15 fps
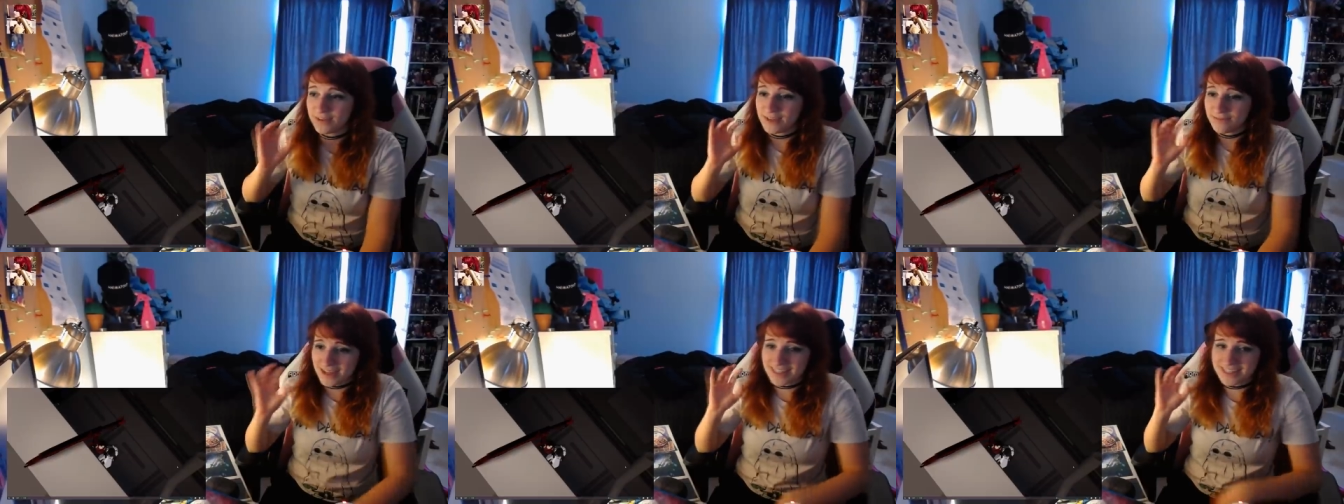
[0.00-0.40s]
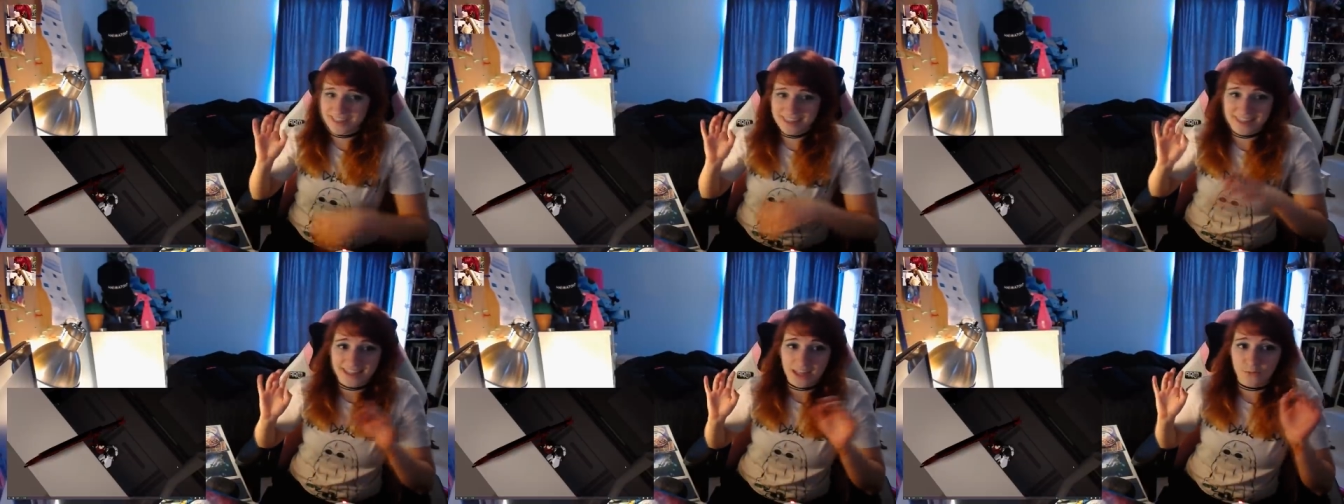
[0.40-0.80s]
if that's a
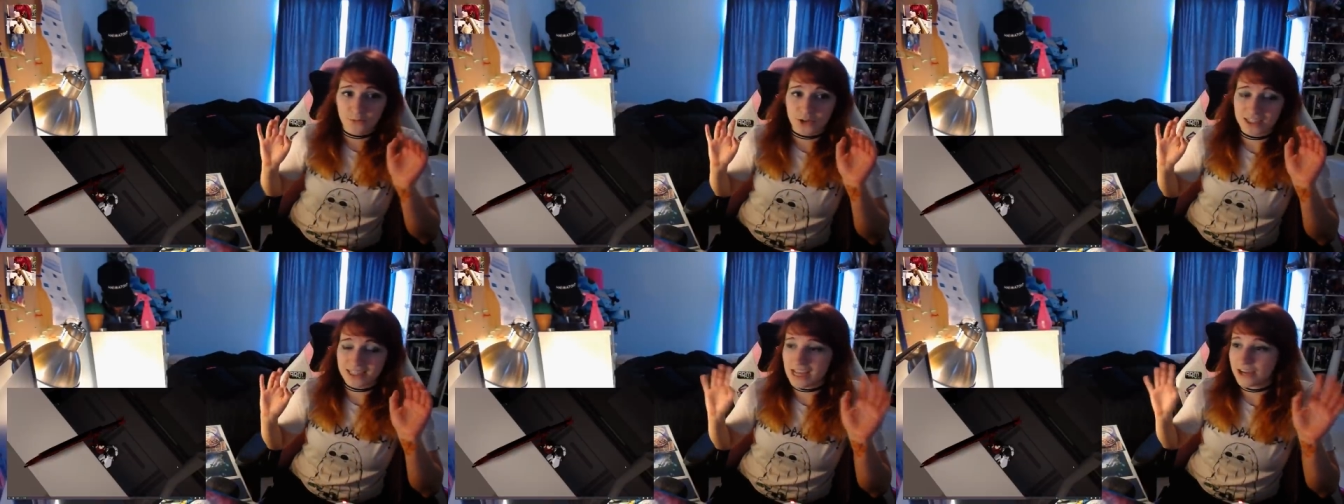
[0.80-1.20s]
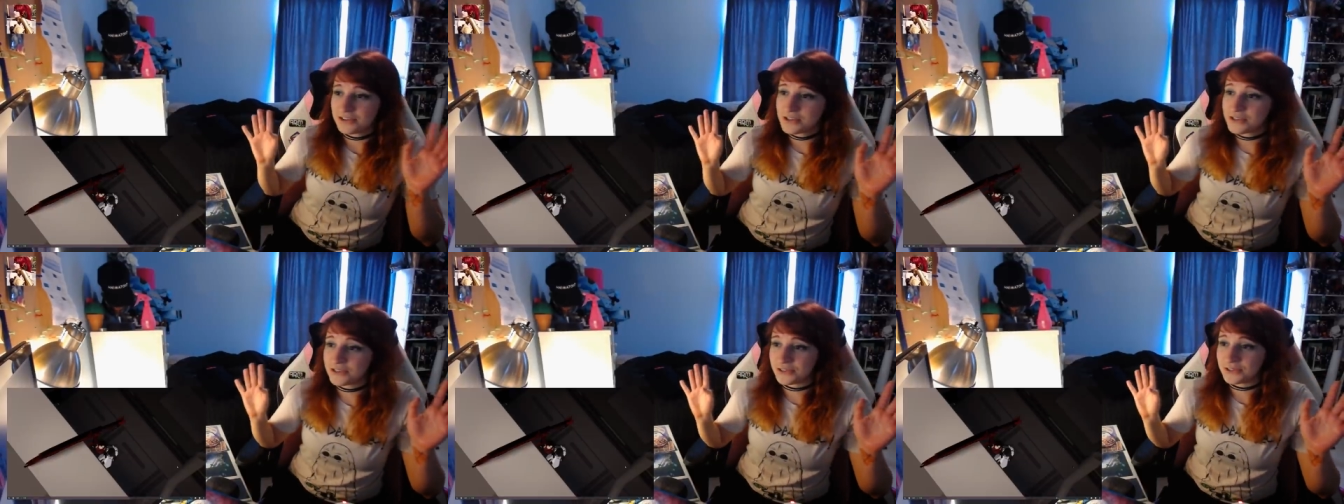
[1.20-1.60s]
thing that we're allowed
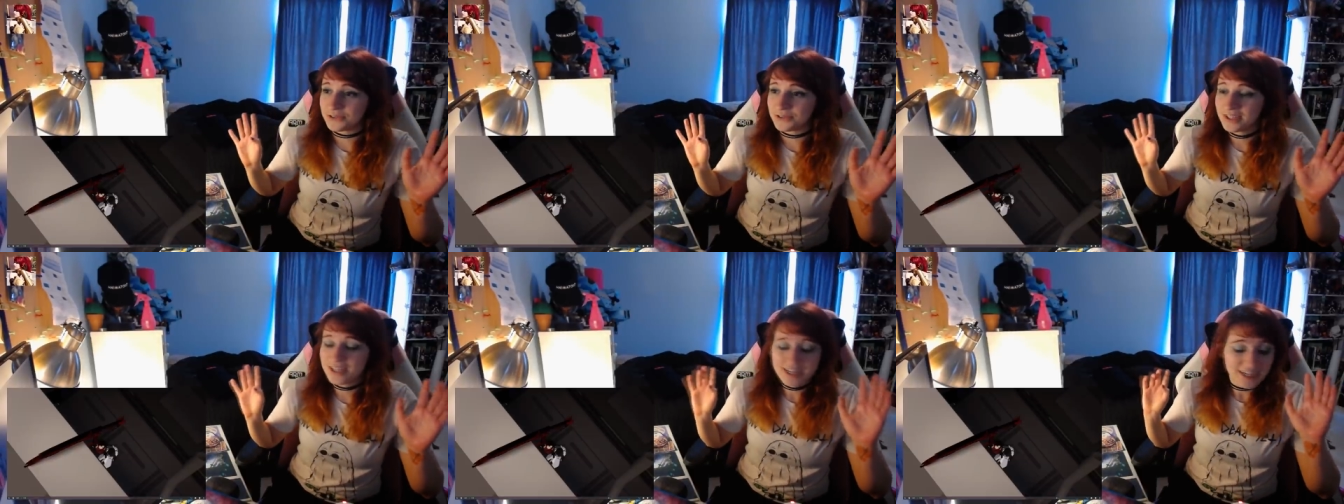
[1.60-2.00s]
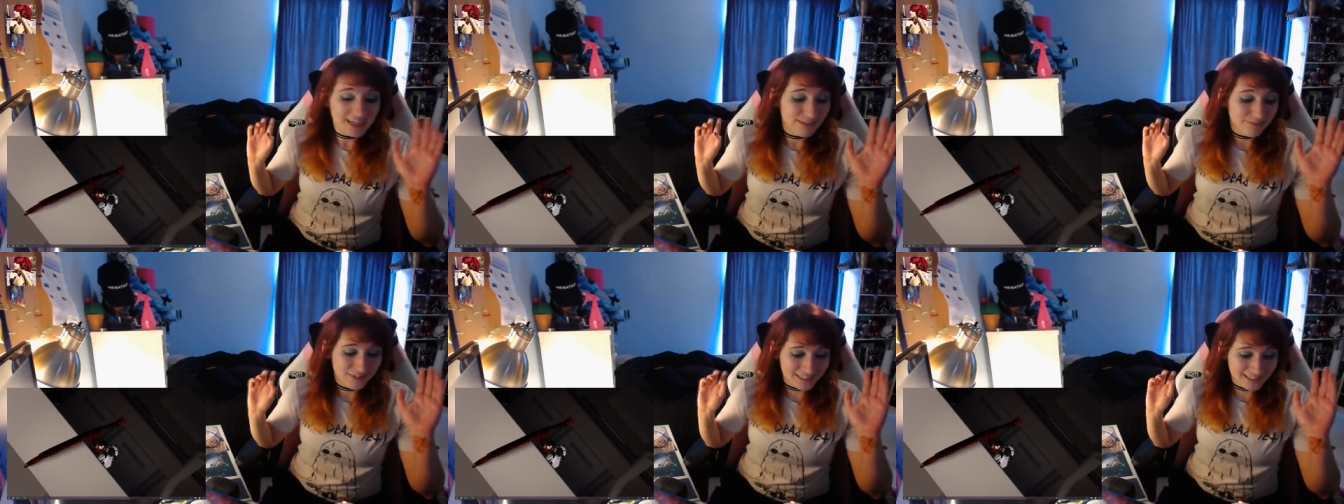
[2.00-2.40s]
to do
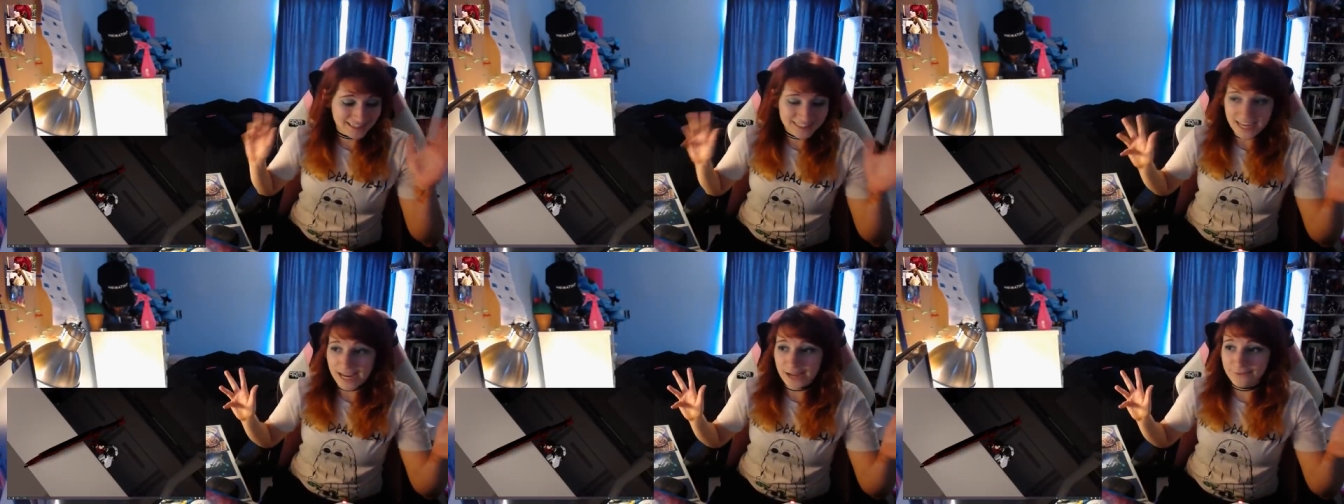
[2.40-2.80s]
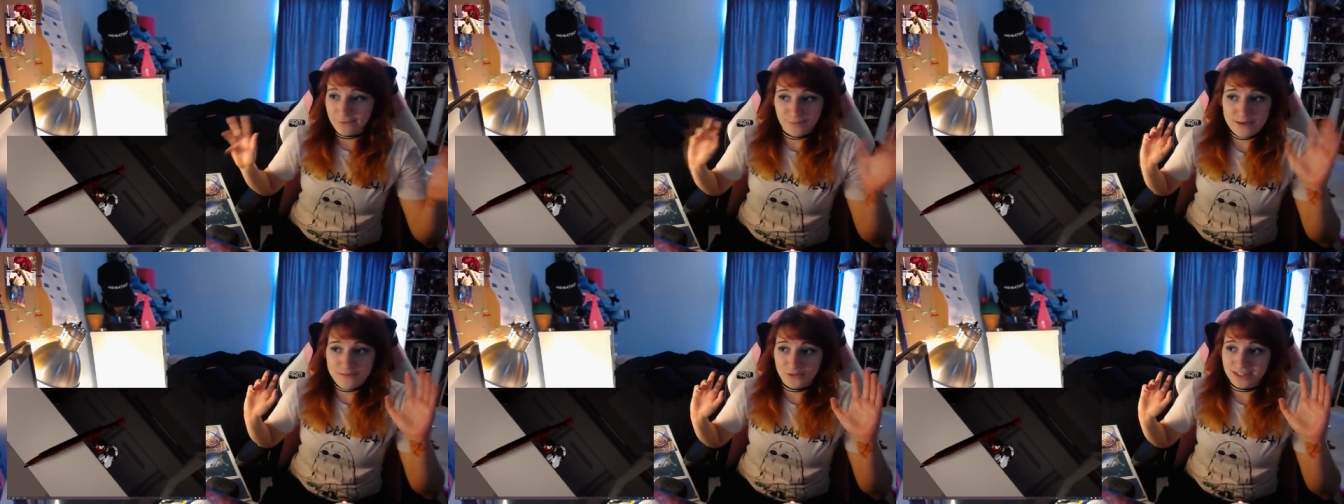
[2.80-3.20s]
if it's safe
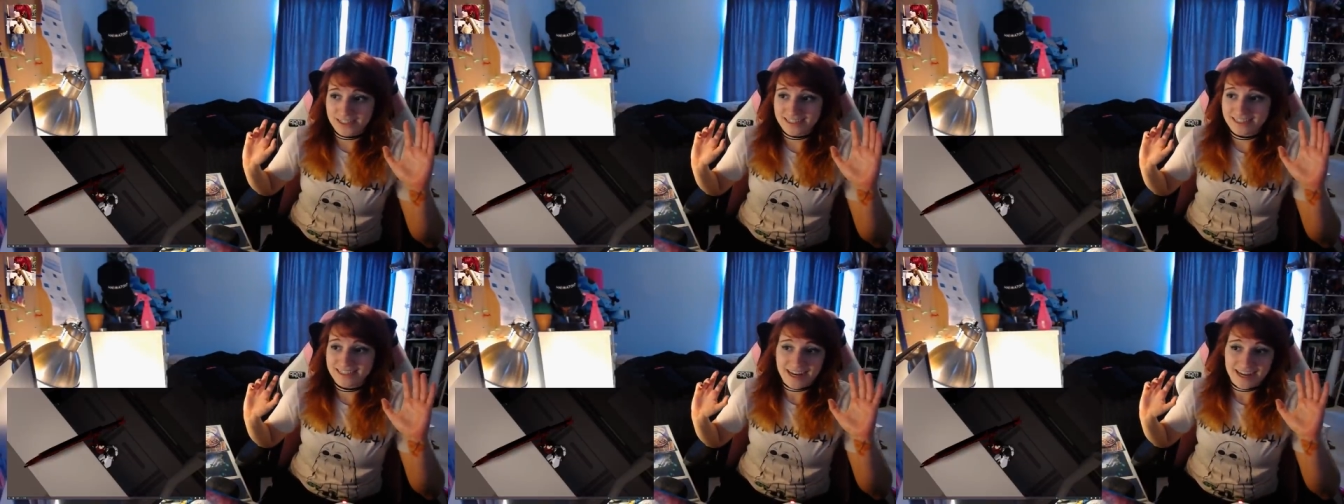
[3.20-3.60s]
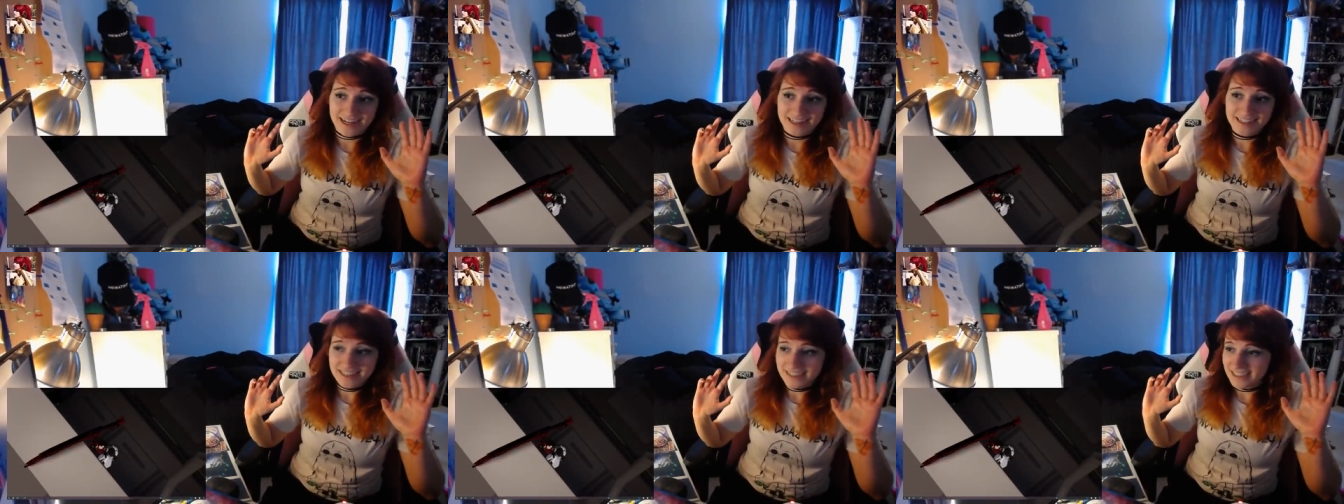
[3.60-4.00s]
if people can
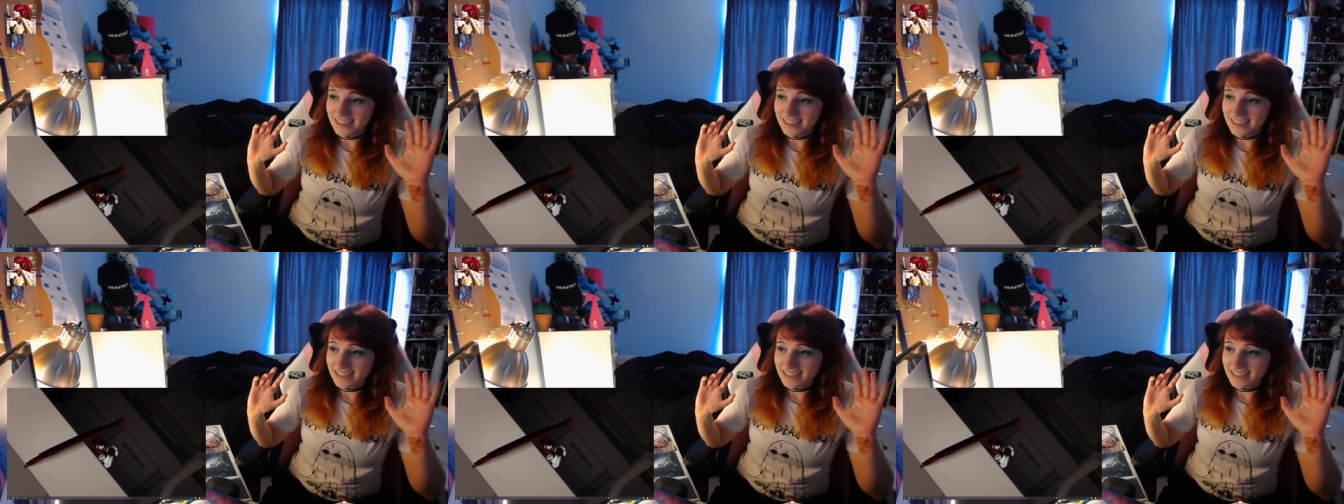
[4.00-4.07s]
stay